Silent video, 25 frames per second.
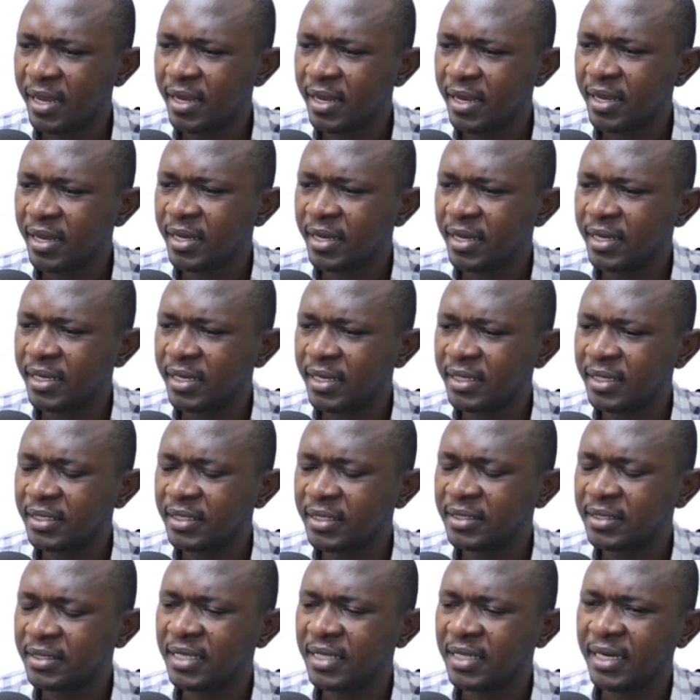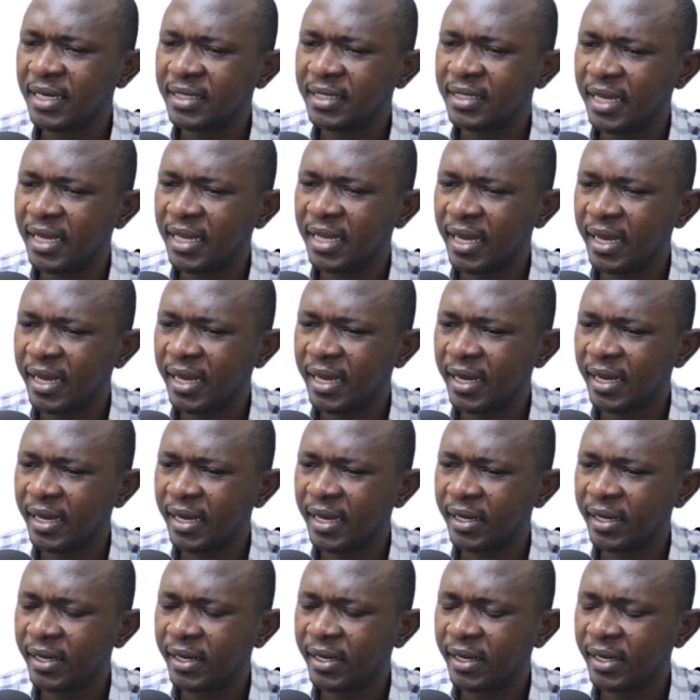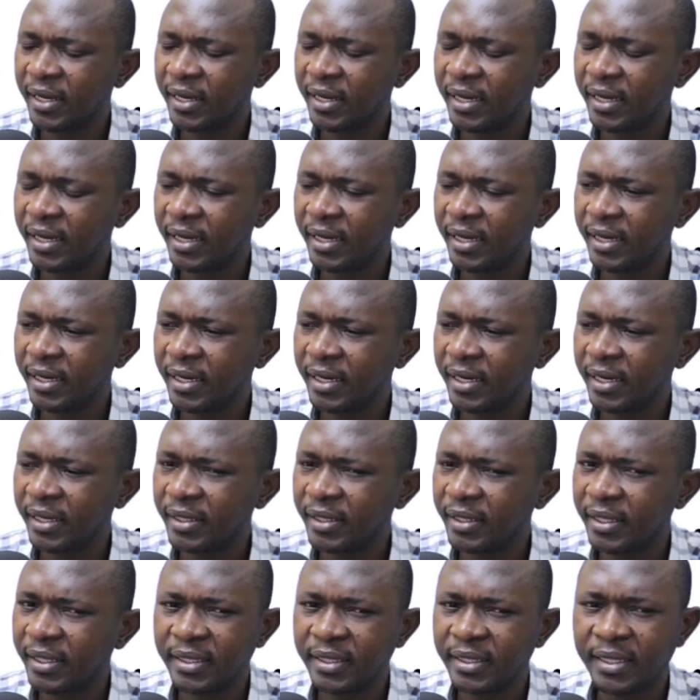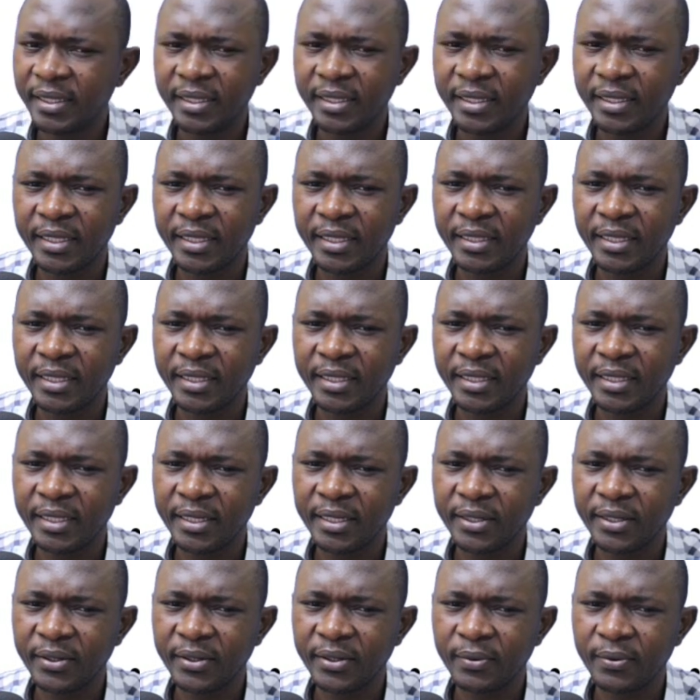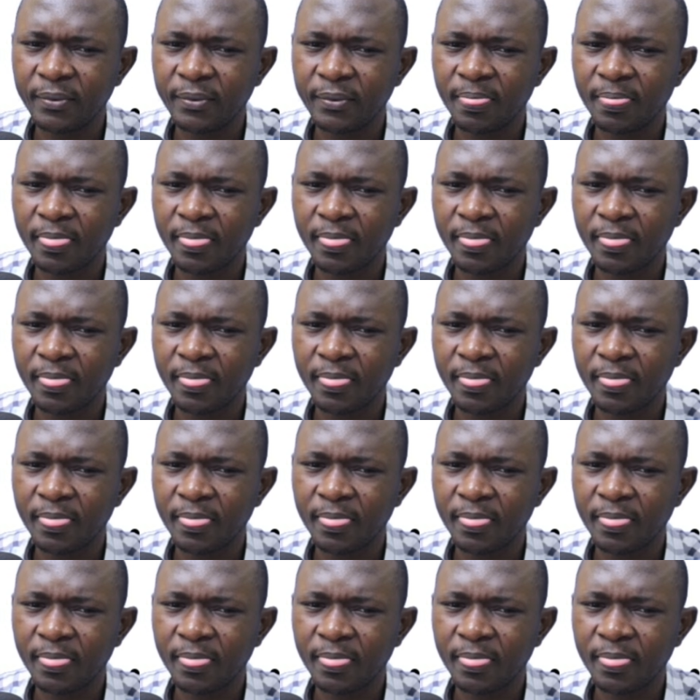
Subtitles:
surrounding circumstances dictate that the easement must